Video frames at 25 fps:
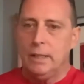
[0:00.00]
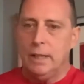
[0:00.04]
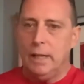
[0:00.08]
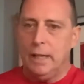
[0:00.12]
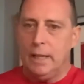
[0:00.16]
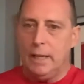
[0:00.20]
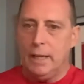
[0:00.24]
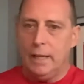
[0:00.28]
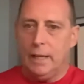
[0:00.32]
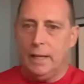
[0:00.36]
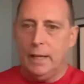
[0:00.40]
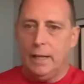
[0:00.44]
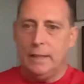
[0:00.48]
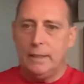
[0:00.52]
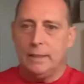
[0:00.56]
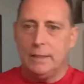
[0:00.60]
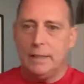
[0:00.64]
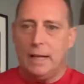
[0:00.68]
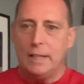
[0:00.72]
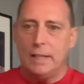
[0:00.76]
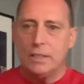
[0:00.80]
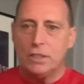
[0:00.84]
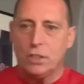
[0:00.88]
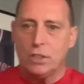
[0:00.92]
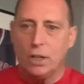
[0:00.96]
And
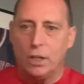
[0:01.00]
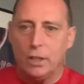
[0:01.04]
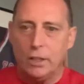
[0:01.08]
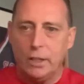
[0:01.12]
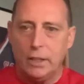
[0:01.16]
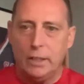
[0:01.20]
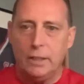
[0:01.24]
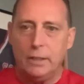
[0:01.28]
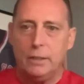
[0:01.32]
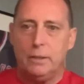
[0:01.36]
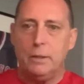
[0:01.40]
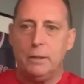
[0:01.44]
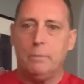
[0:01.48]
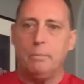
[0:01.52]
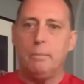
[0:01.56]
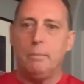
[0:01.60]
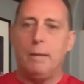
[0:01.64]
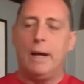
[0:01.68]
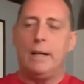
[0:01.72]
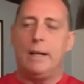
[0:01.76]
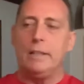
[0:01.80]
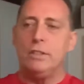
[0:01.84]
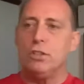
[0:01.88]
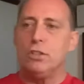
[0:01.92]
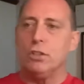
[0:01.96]
I started
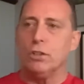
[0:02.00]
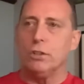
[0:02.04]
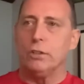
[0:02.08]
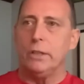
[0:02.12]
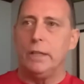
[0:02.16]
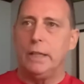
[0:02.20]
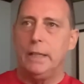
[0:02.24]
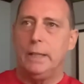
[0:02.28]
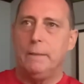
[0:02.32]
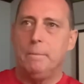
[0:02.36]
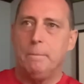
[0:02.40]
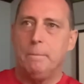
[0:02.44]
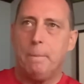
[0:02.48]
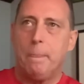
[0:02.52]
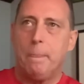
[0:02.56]
my journey